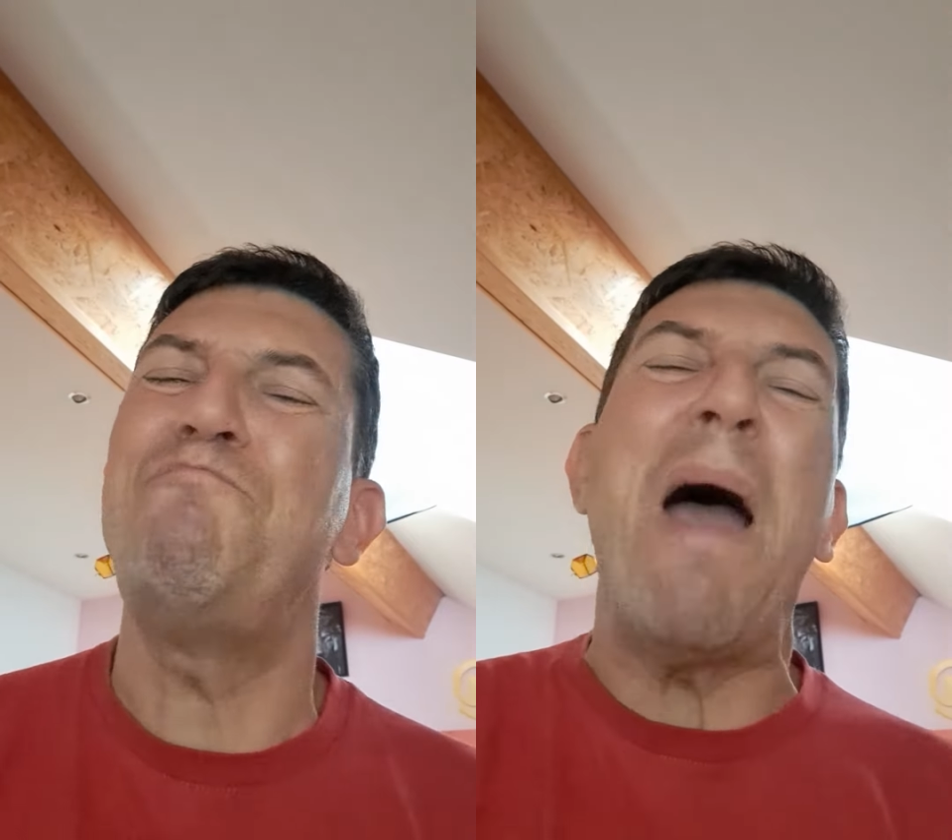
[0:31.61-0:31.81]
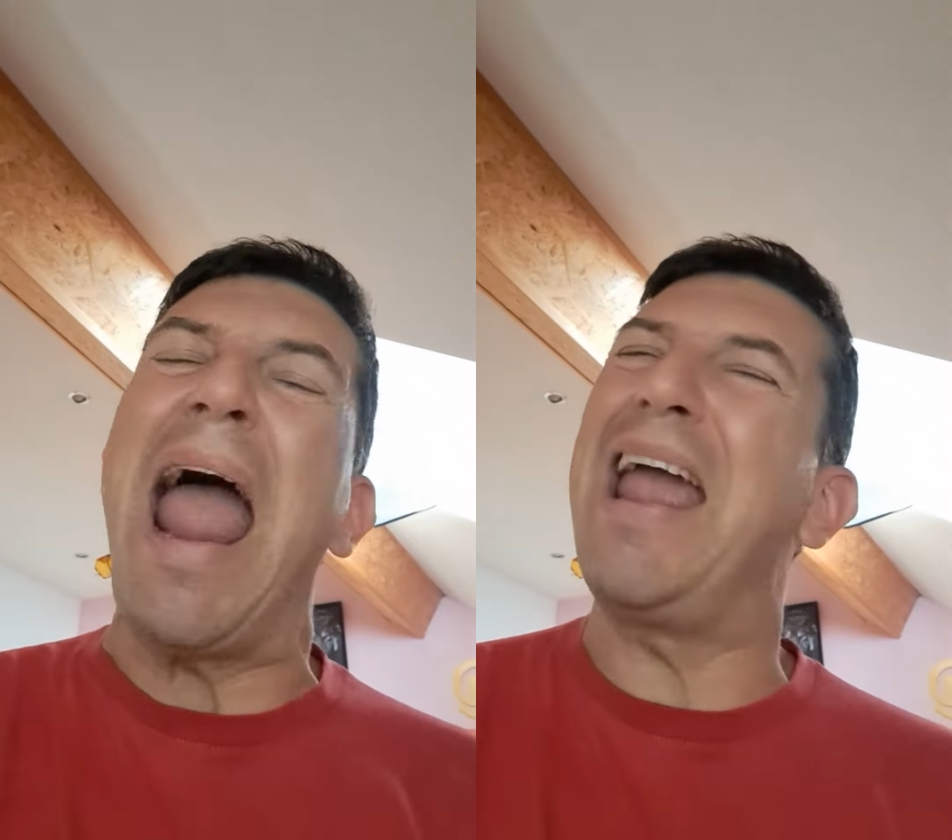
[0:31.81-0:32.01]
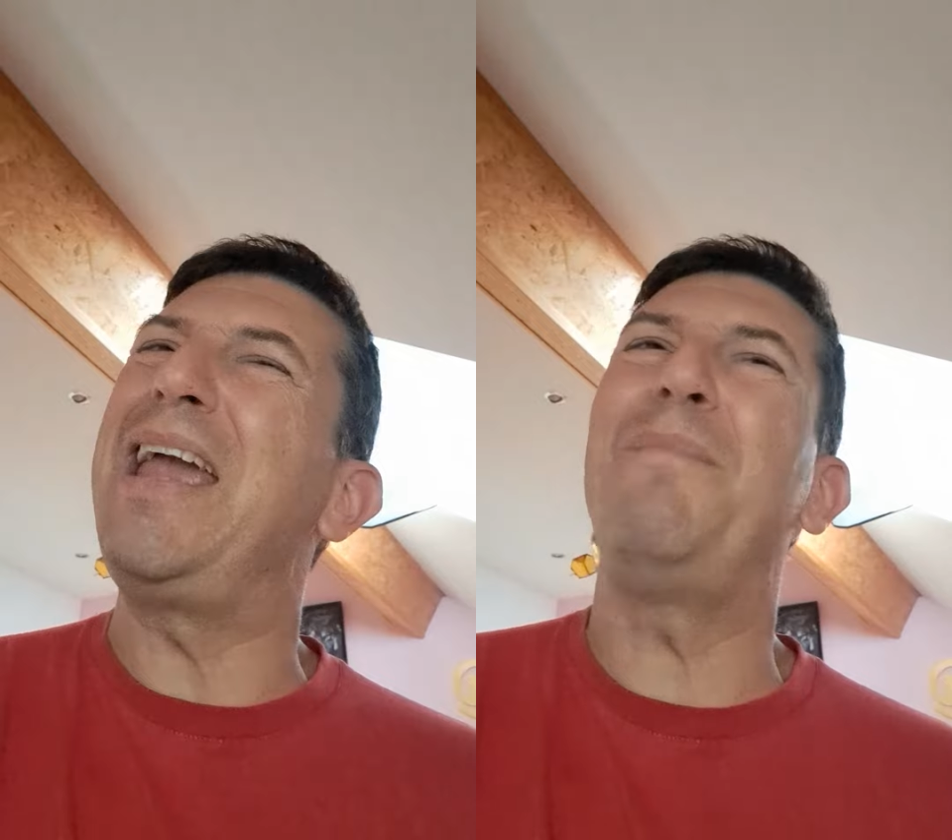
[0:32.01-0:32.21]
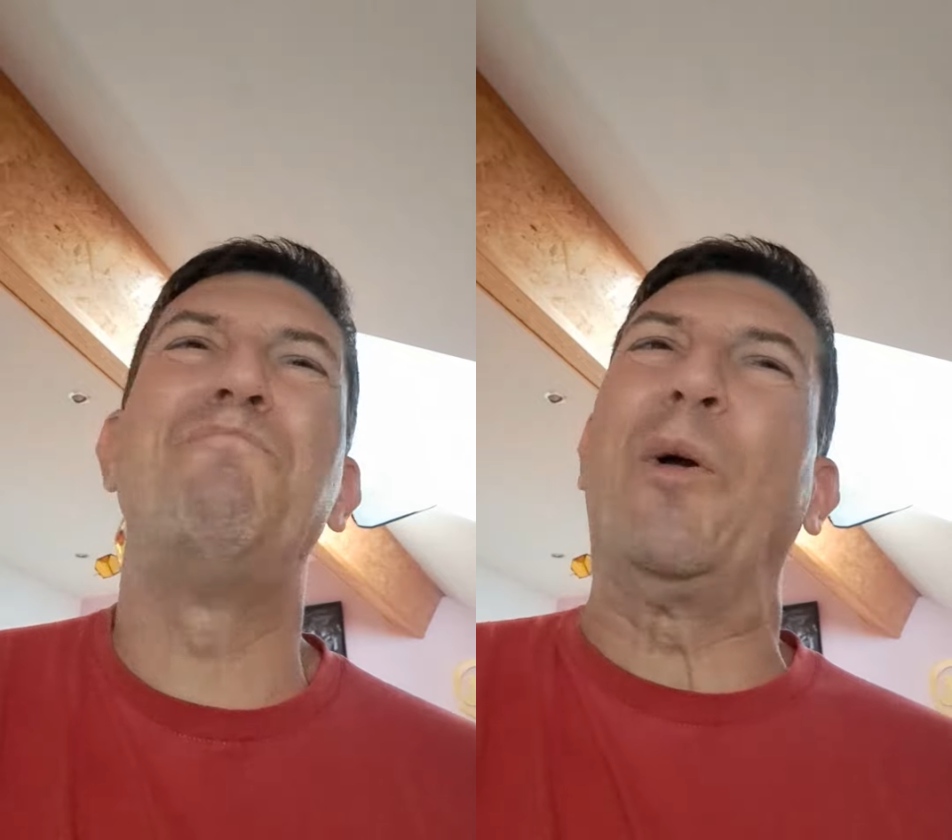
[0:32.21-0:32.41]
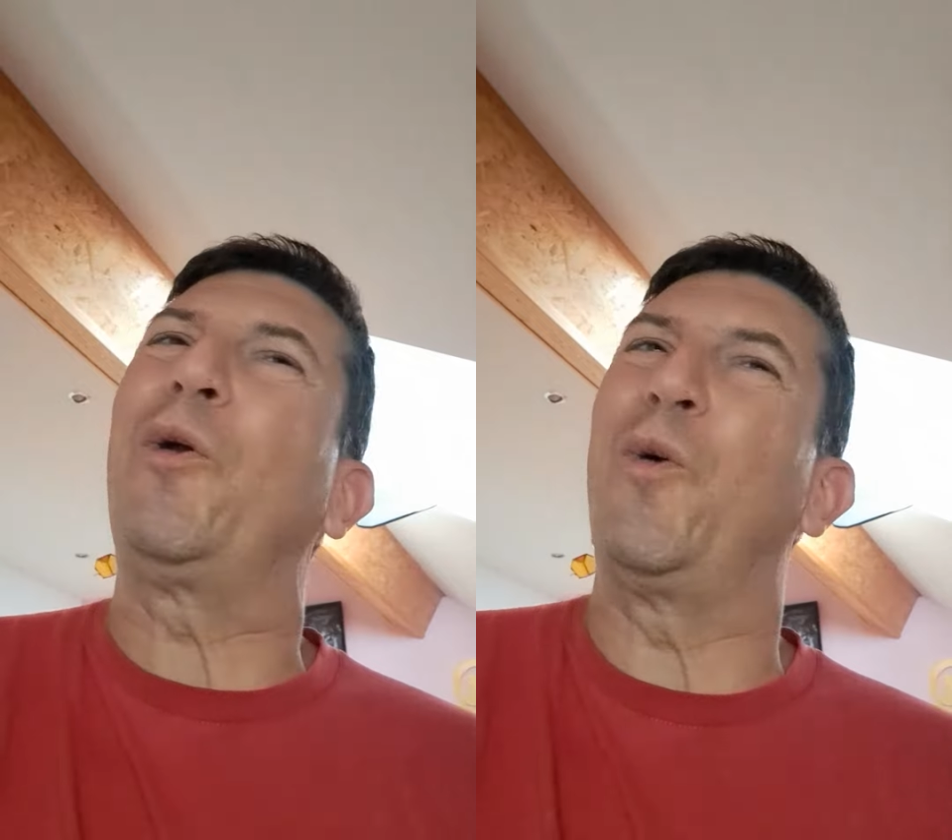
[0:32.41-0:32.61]

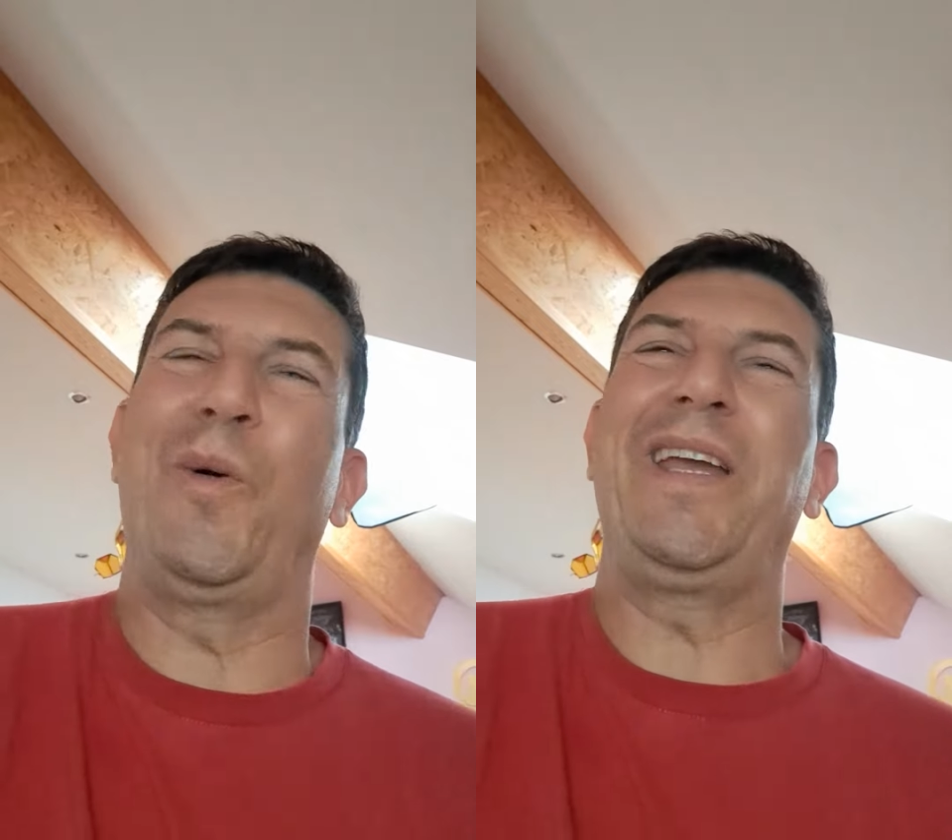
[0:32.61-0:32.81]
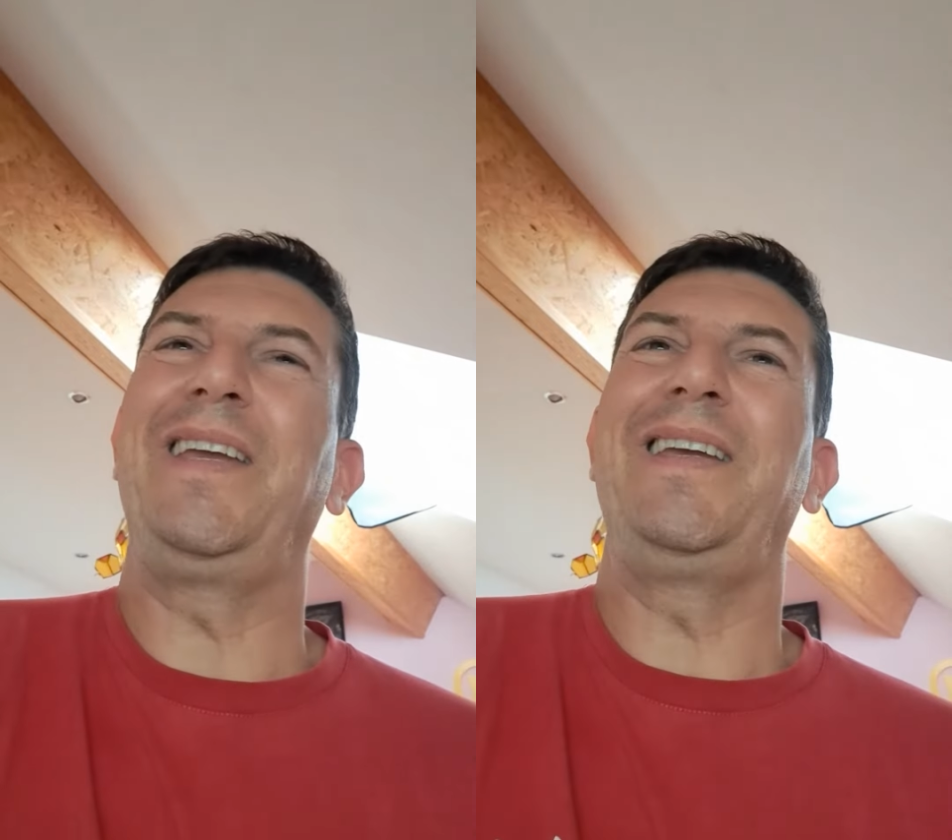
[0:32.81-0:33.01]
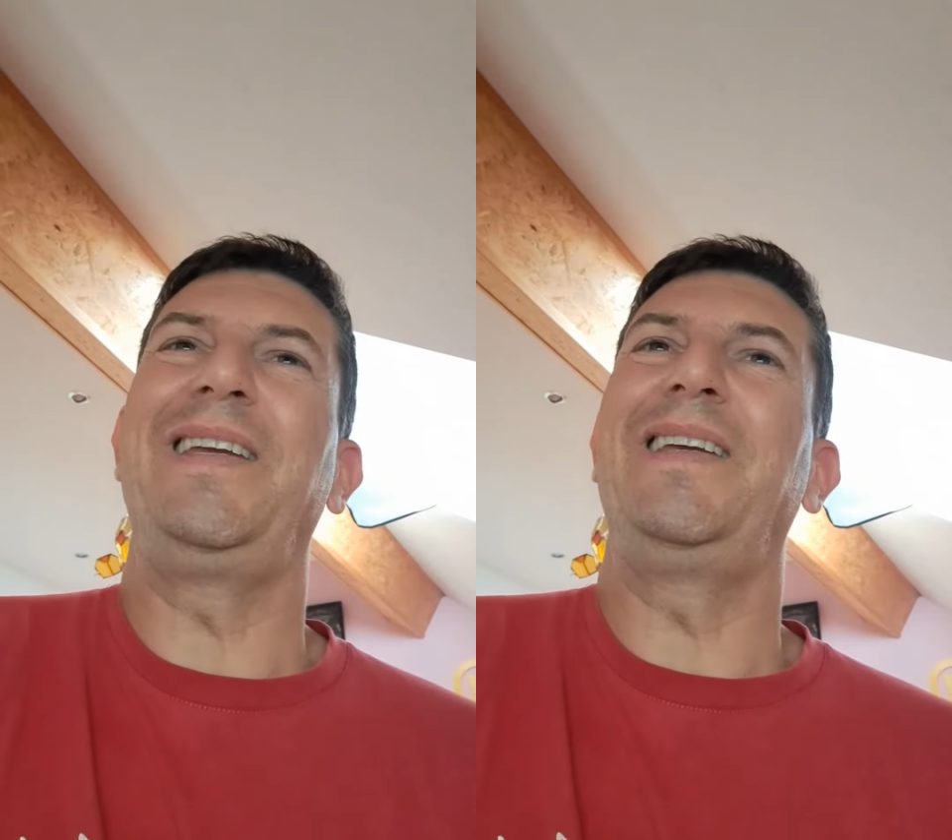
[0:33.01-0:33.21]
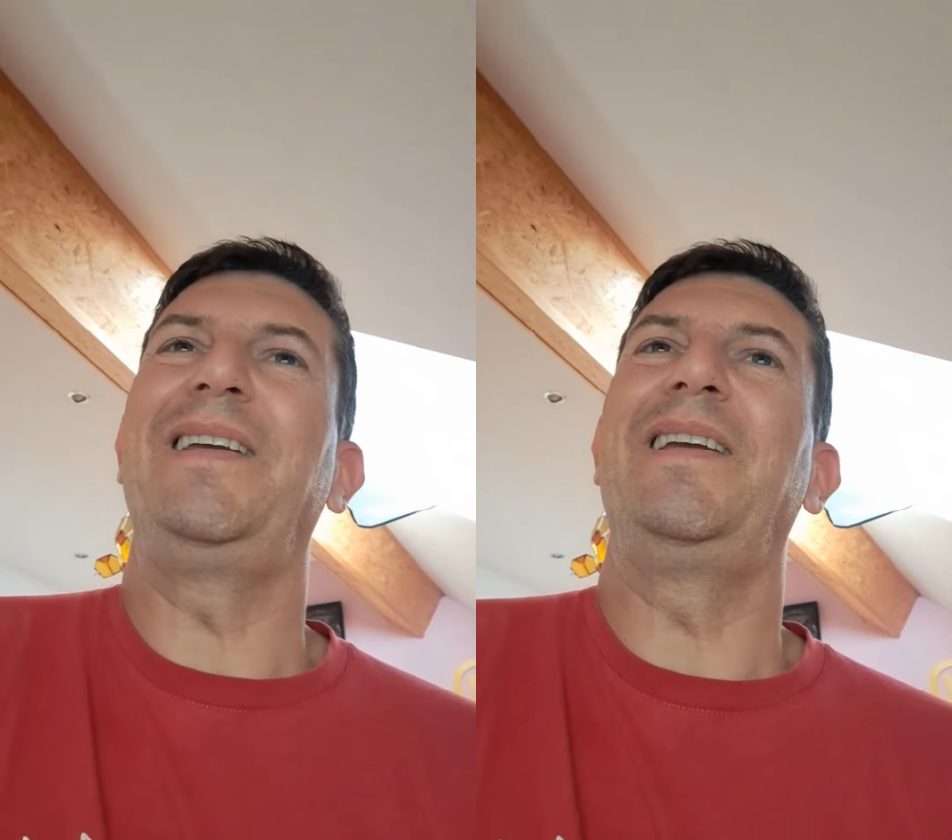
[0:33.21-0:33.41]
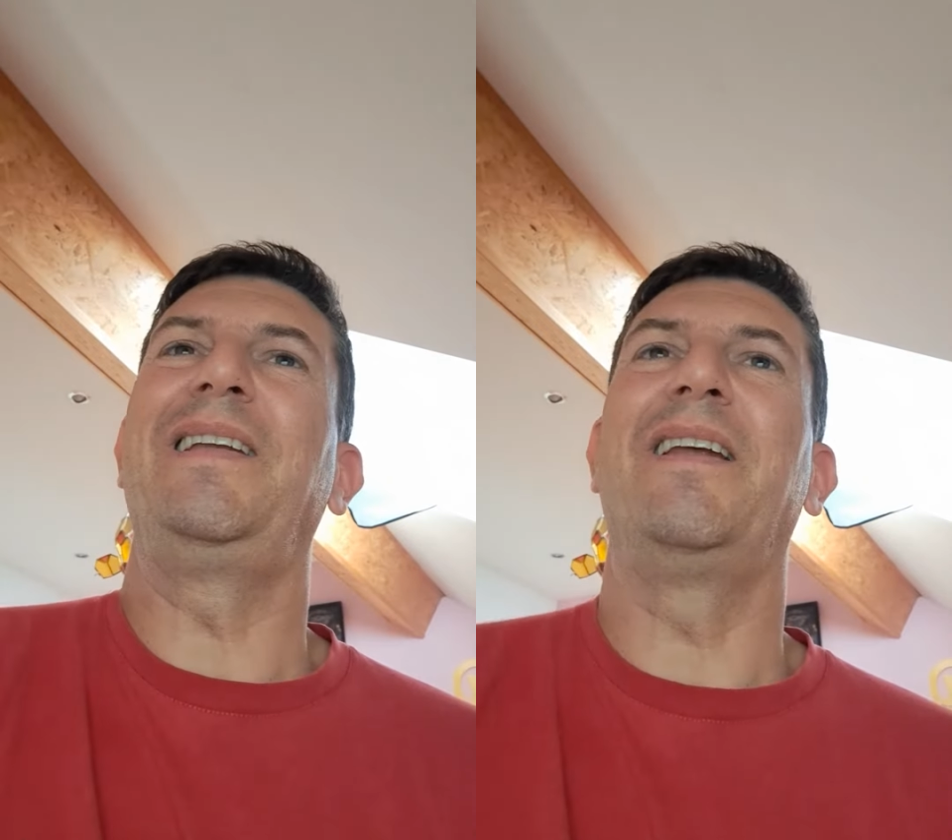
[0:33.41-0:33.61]
paper queen.